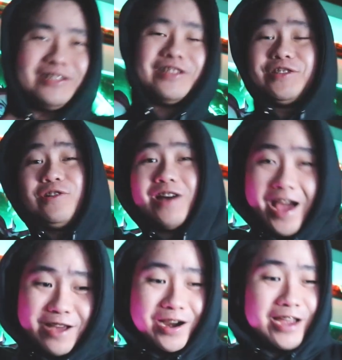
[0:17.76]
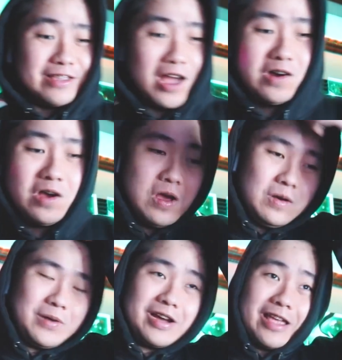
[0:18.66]
is just so high right now.
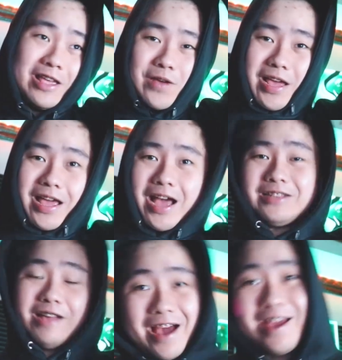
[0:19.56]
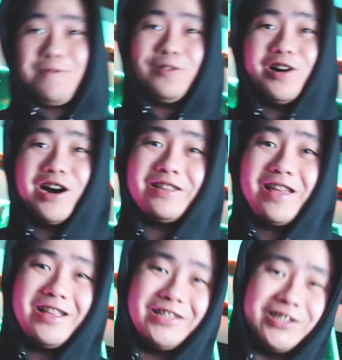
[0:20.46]
But anyway, guys, hi everyone,
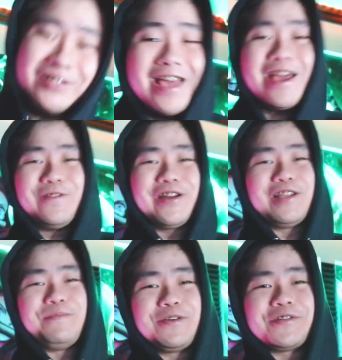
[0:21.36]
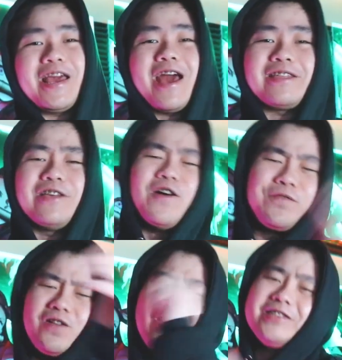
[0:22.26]
and today we're gonna be reacting,
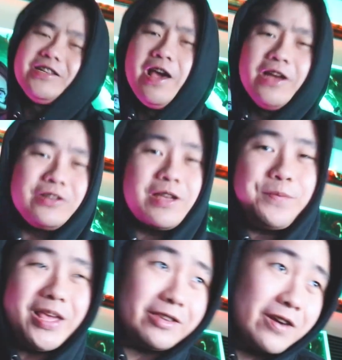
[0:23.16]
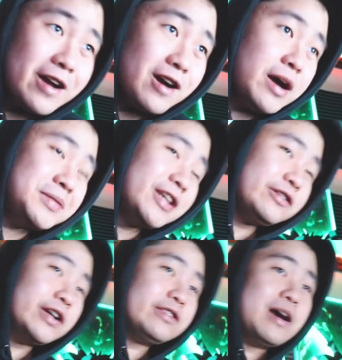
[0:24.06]
of course, to the B-track of
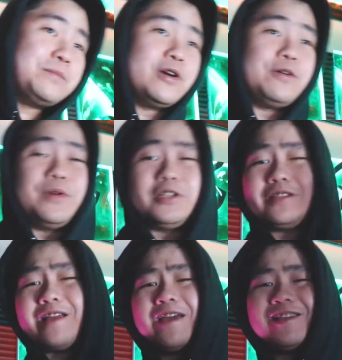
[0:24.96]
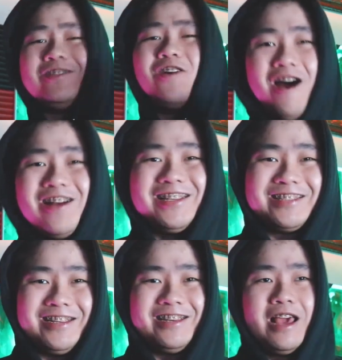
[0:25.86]
Secret Number, which is titled
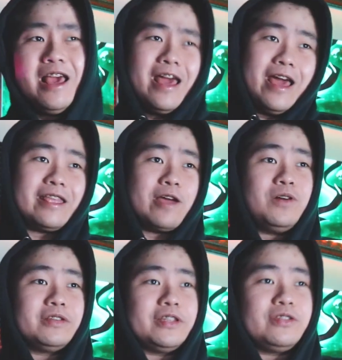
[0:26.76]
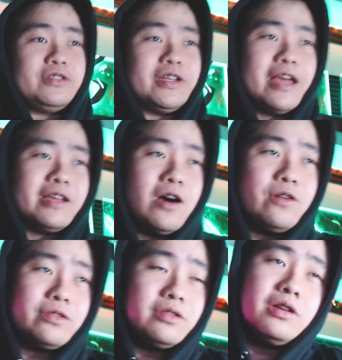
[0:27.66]
Odyssey. And I wanted to check
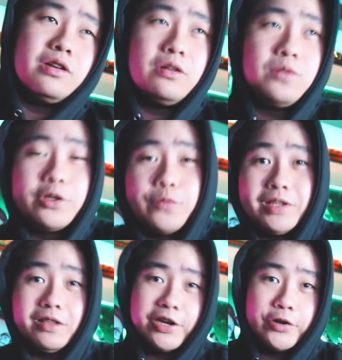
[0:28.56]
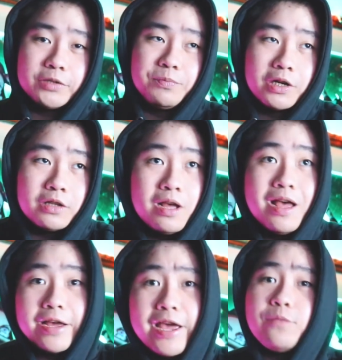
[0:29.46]
out the one with the lyrics, but
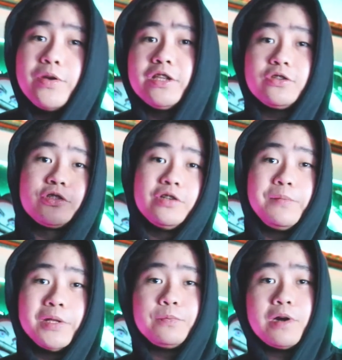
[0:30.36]
again, we need to stream it